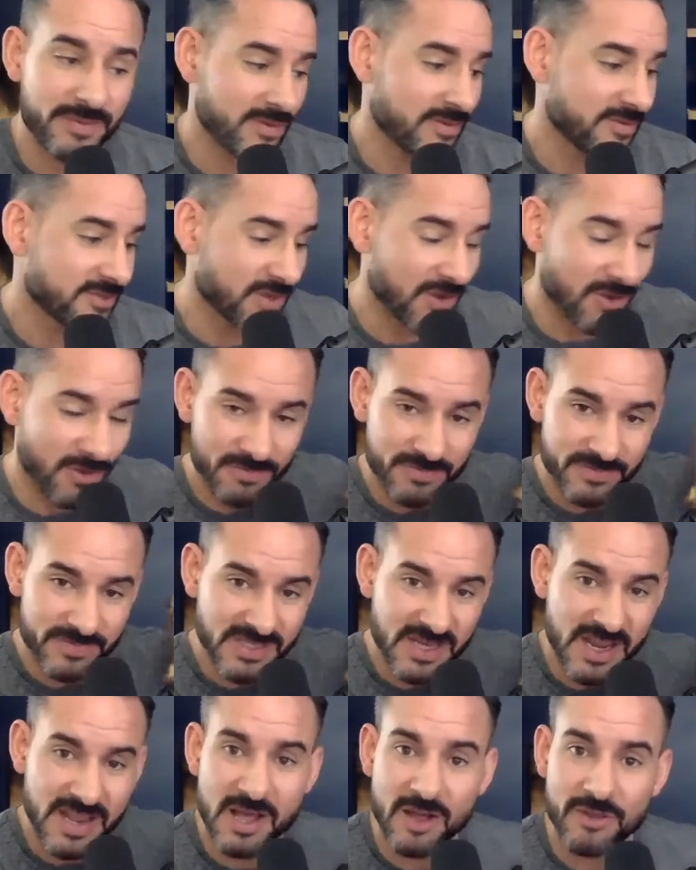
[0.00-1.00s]
So
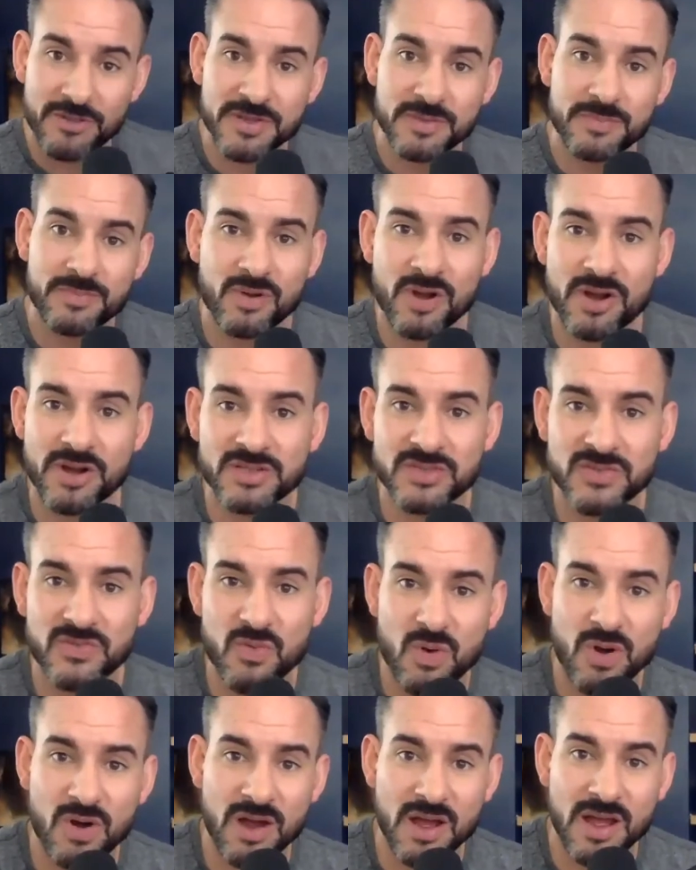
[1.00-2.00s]
stay healthy. Prayers
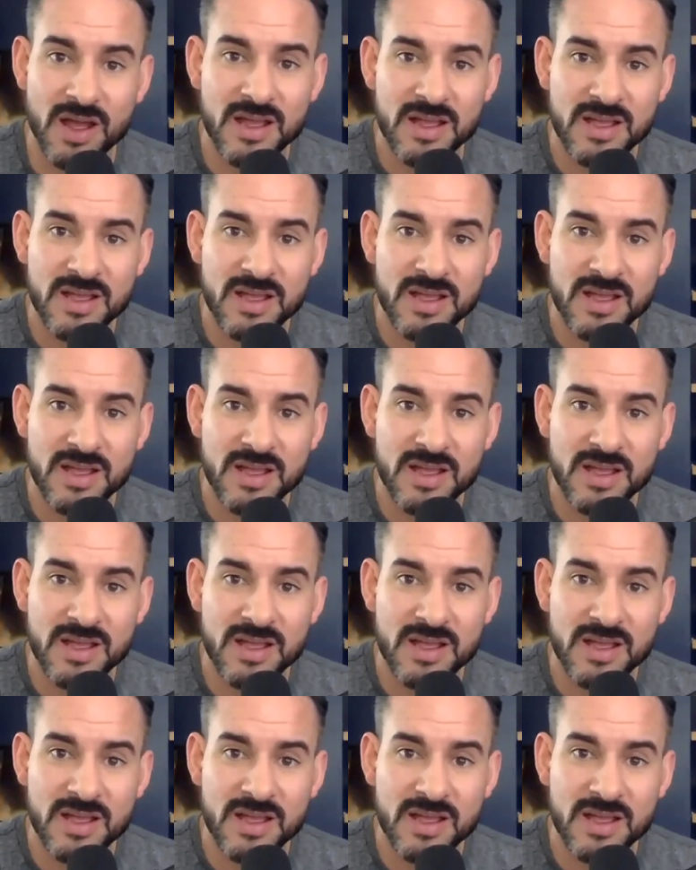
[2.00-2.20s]
for